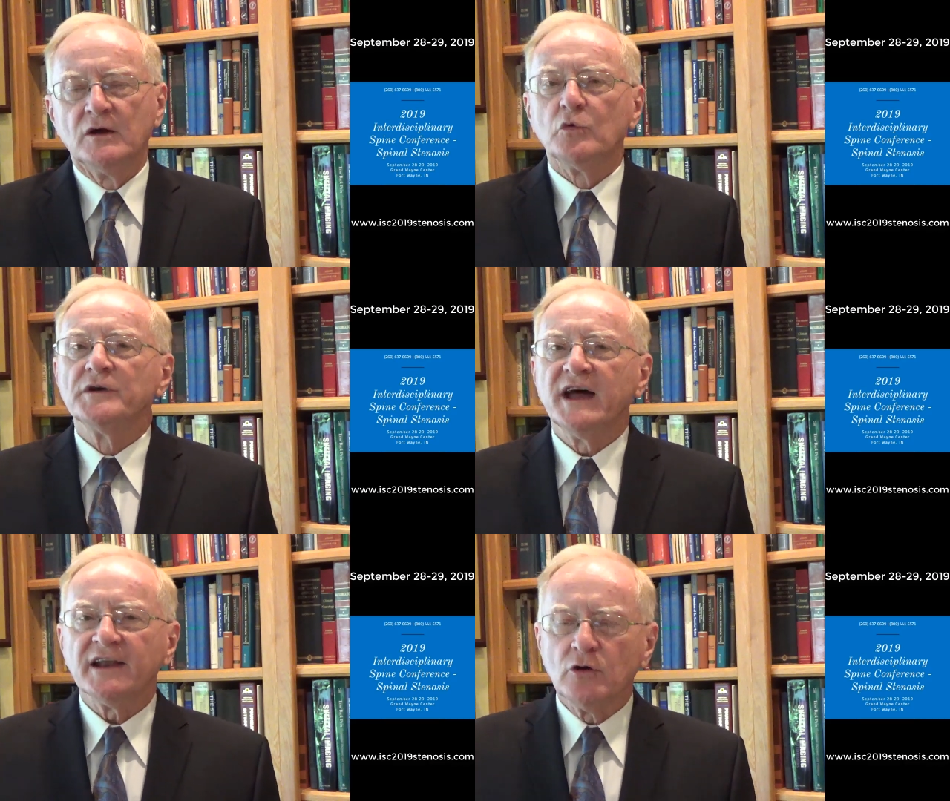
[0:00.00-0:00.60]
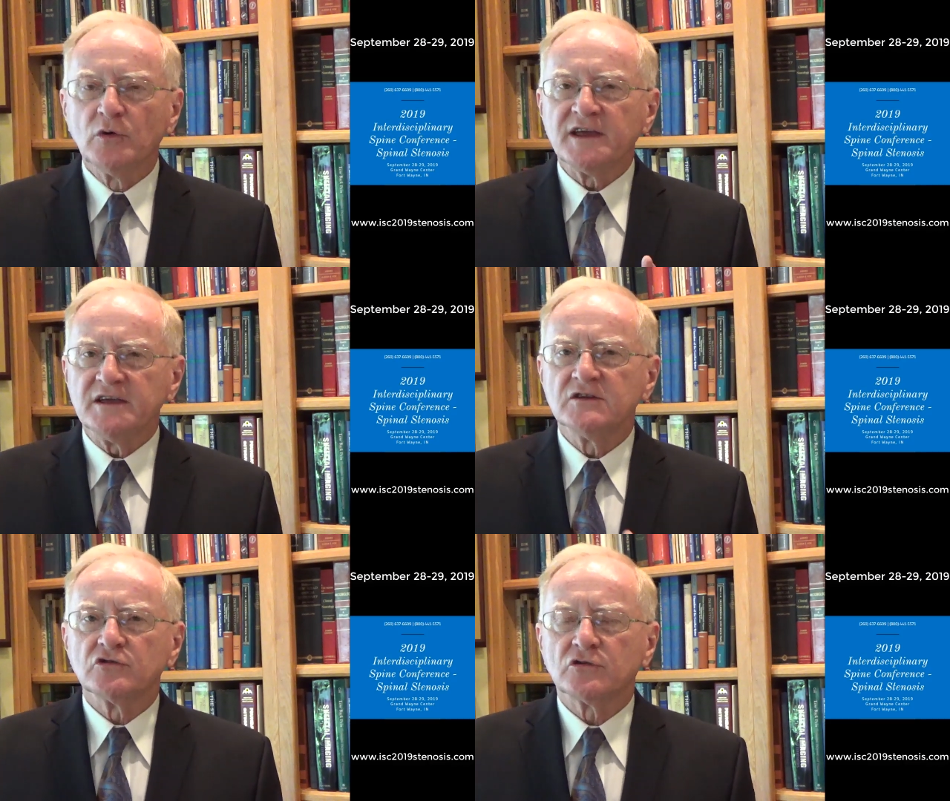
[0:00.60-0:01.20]
would not only
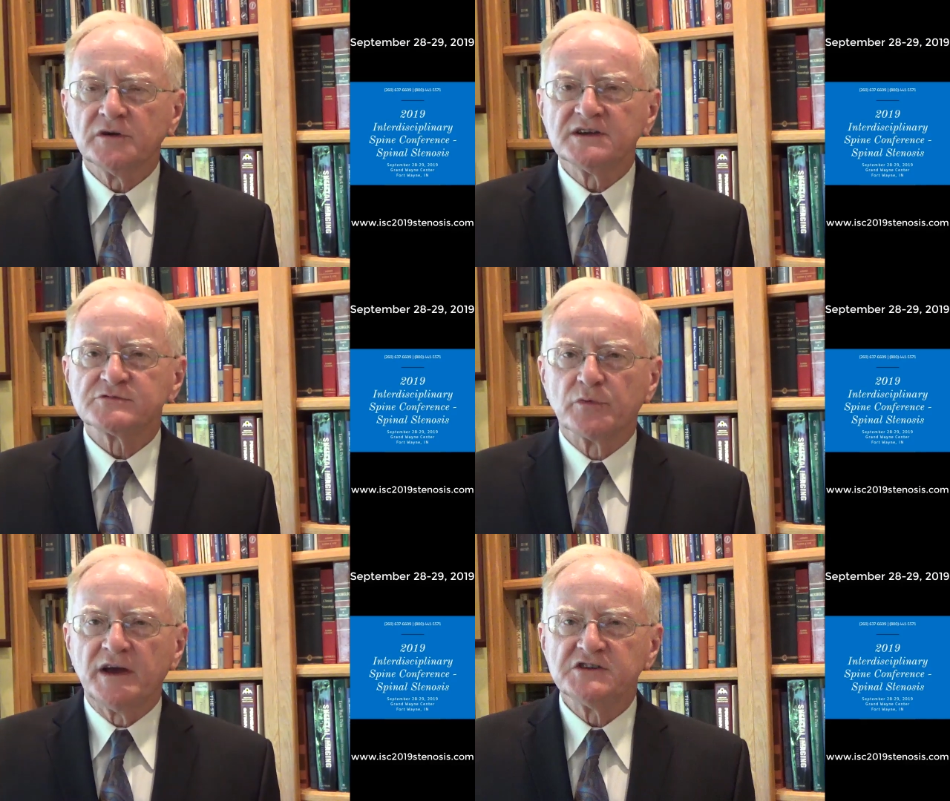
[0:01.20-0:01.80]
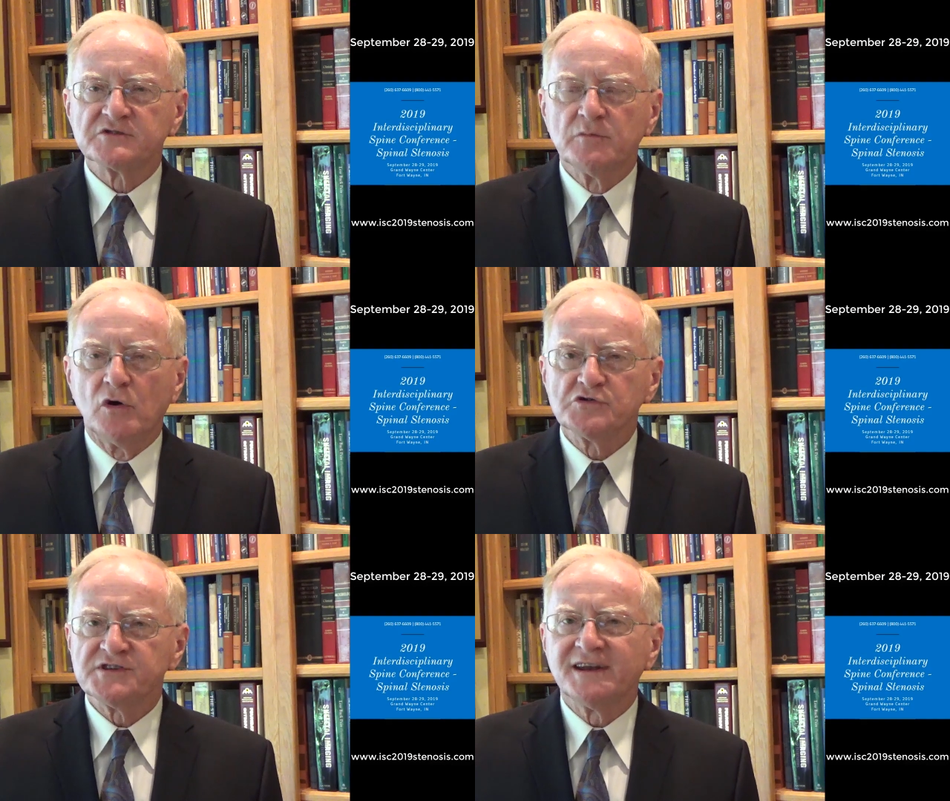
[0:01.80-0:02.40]
increase range of
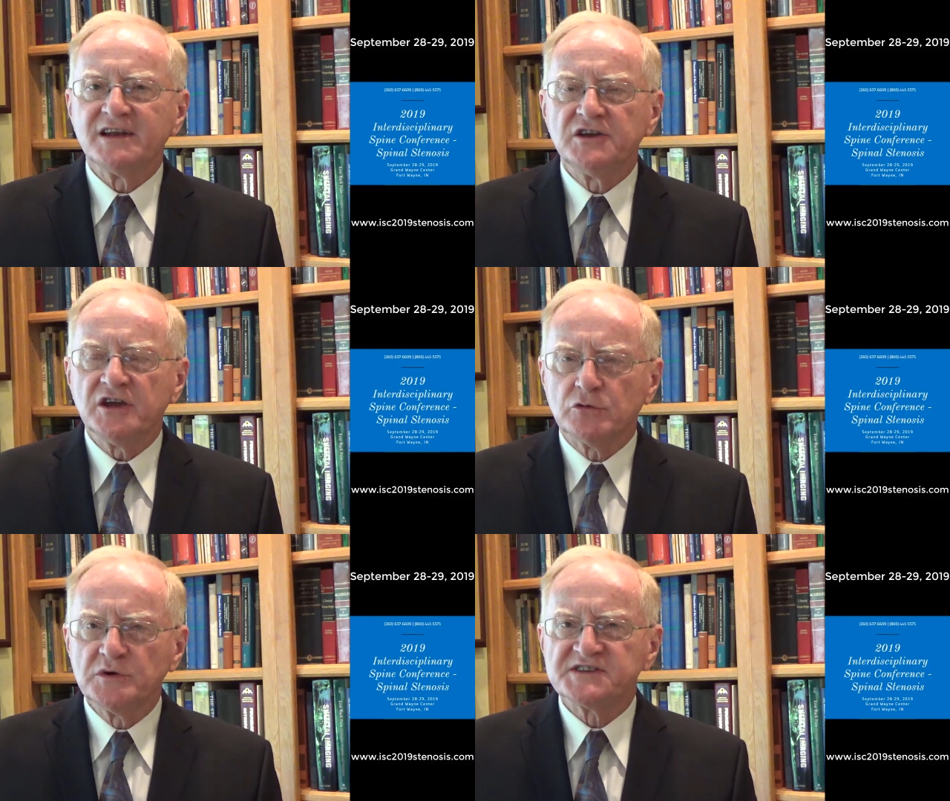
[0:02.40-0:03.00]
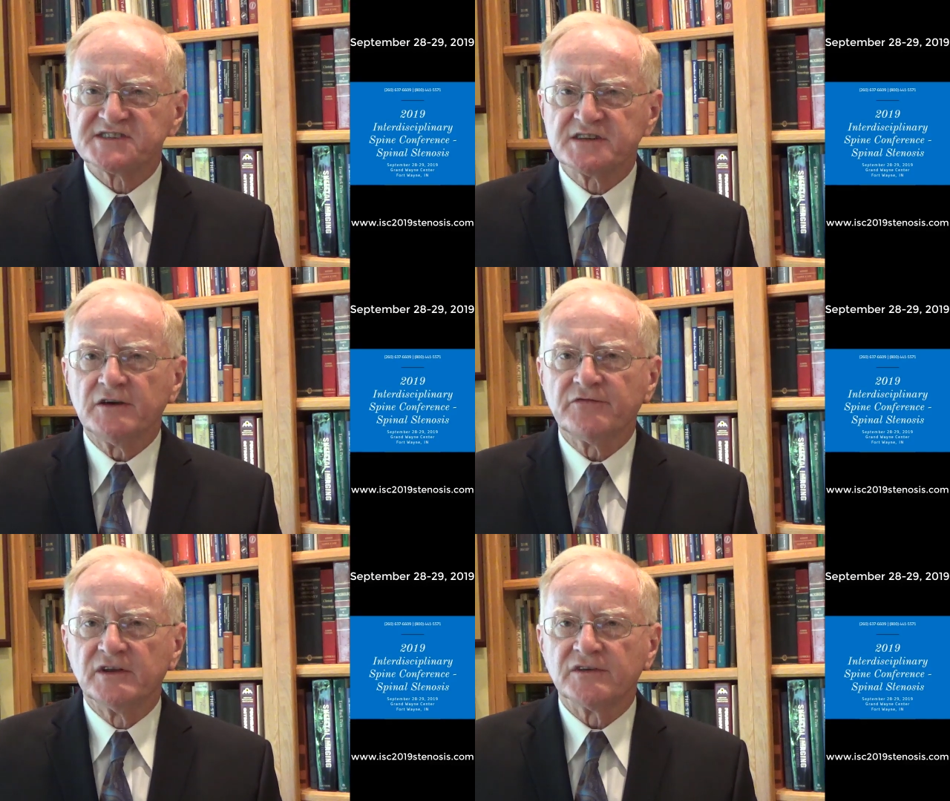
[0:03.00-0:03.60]
motion and decrease
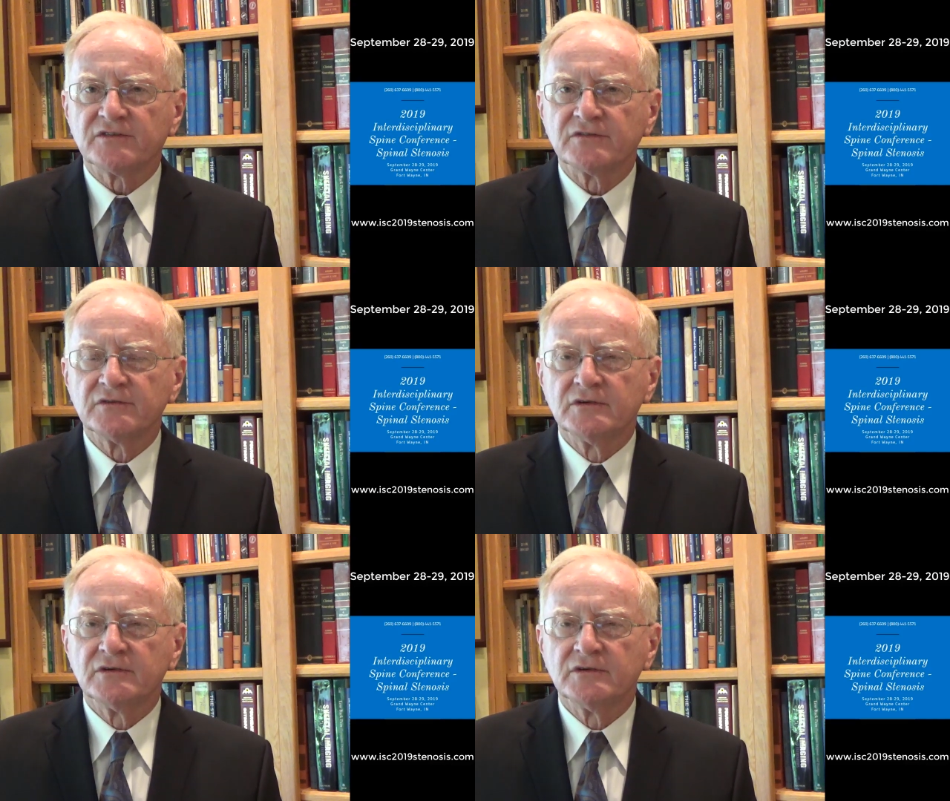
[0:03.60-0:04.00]
stiffness,